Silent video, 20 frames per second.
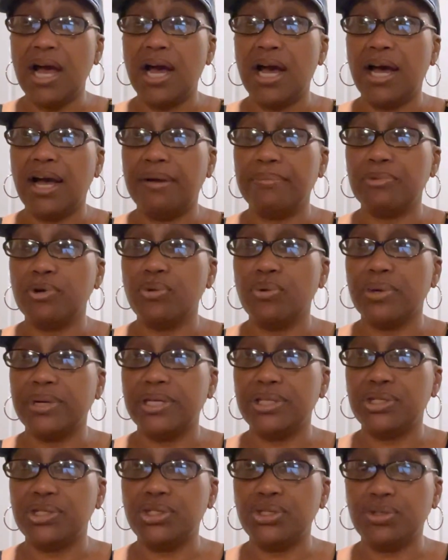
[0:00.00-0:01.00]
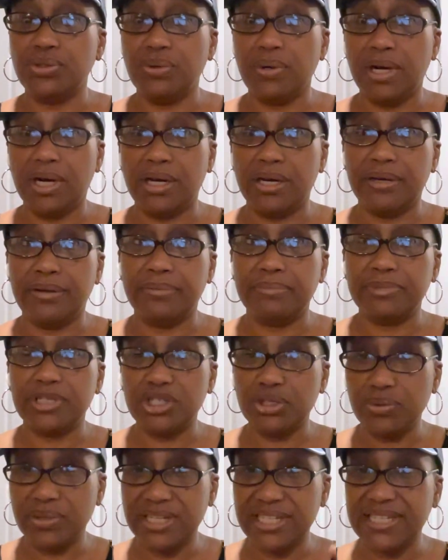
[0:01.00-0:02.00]
I'm going to, as
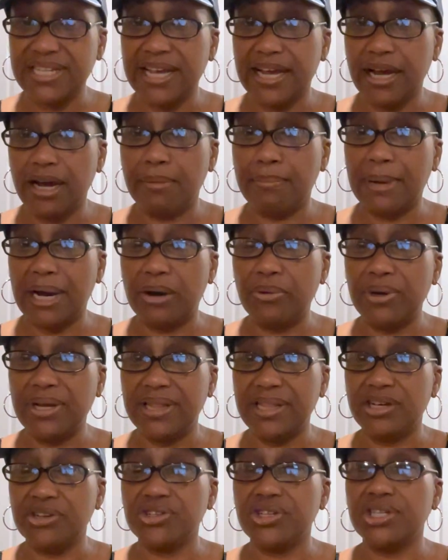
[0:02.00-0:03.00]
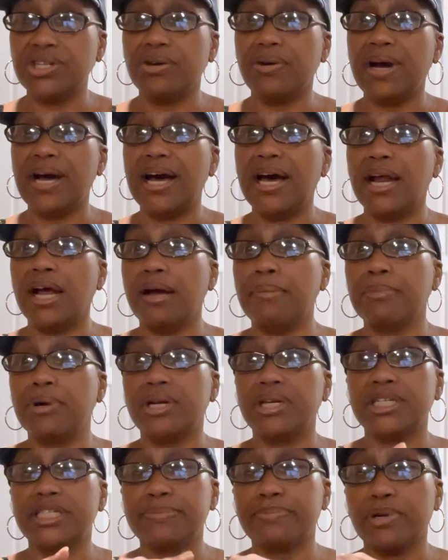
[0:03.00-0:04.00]
soon as they come out and they're still hot, I'm
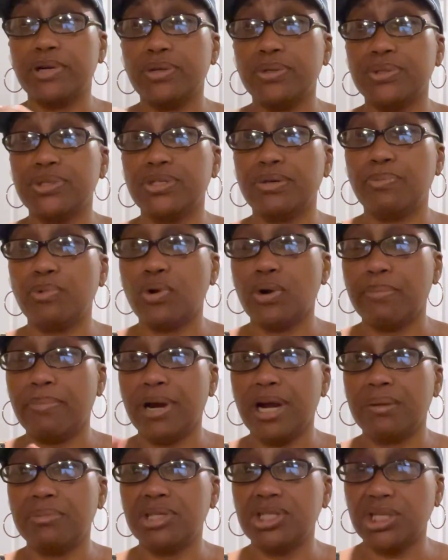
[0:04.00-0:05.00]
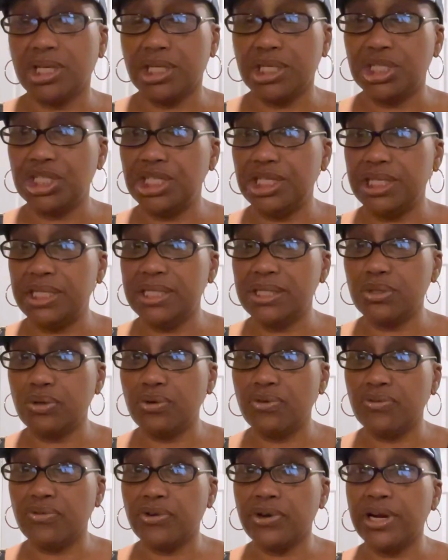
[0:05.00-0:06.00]
gonna sprinkle some more Parmesan cheese
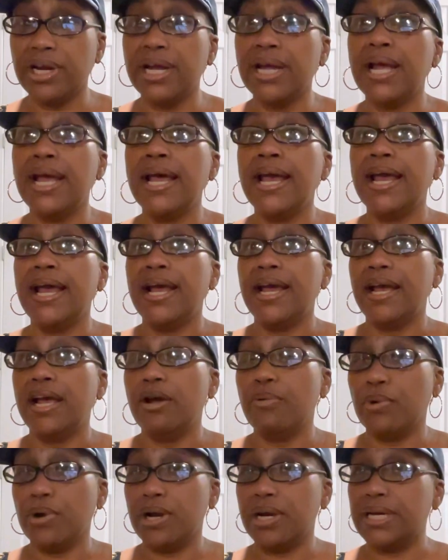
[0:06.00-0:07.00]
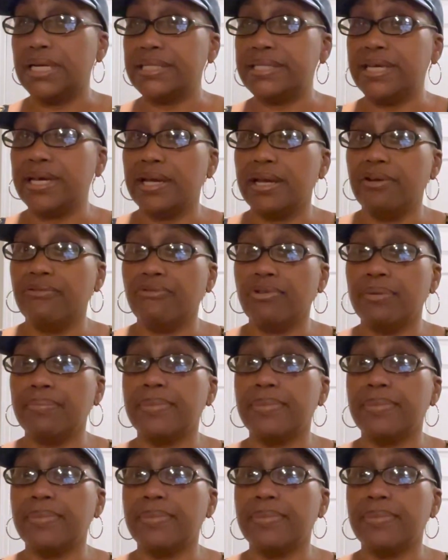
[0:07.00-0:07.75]
over it, and we're gonna take it from